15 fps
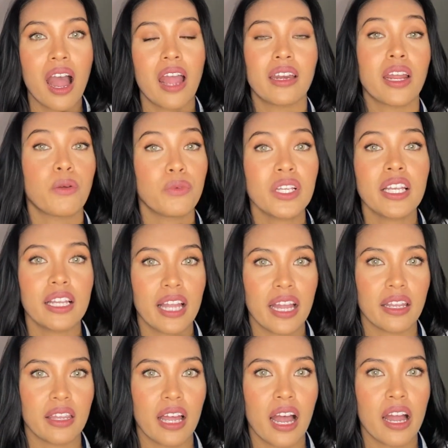And I really
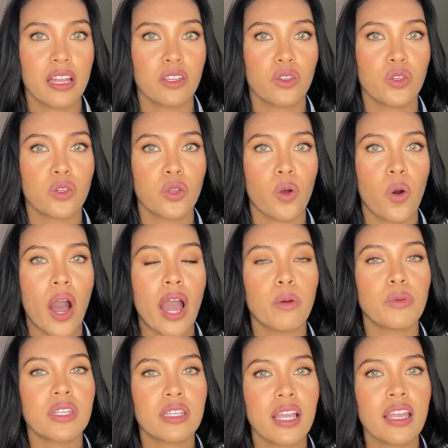like that. So I
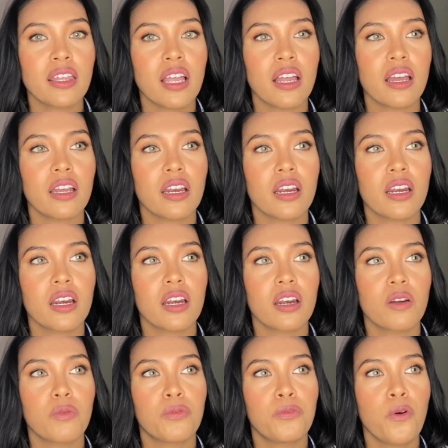would say that
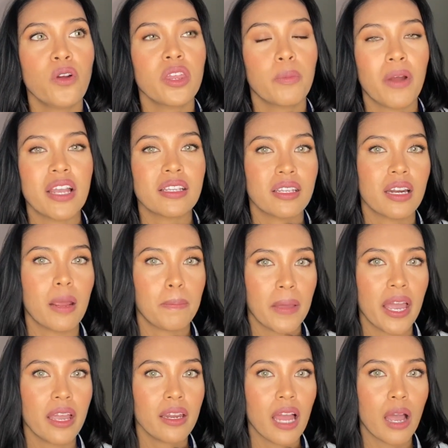for the price that I
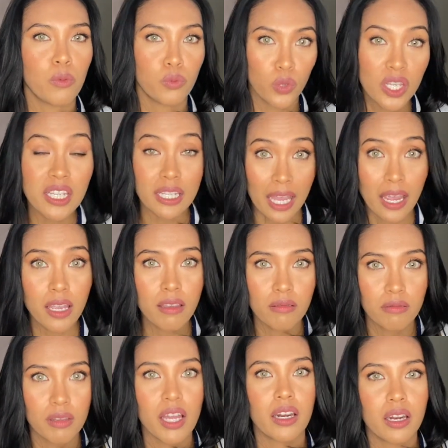paid, I would say
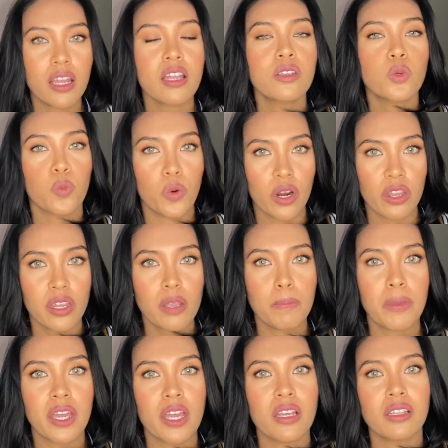that it is worth it
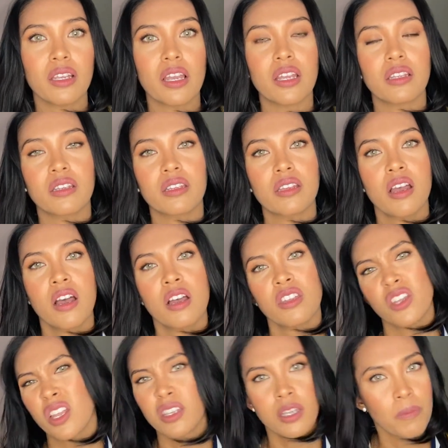because it's
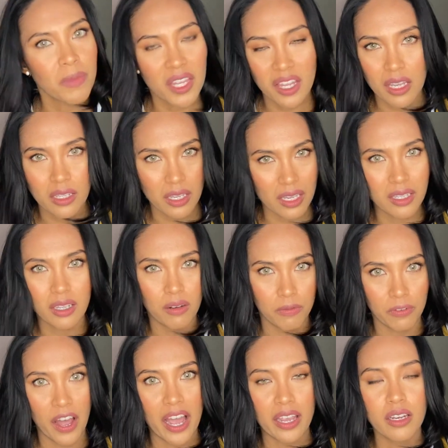not something that's easy to
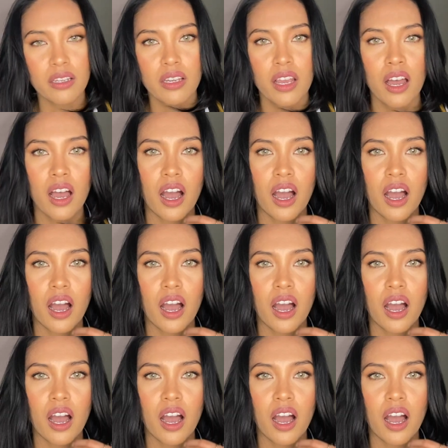find.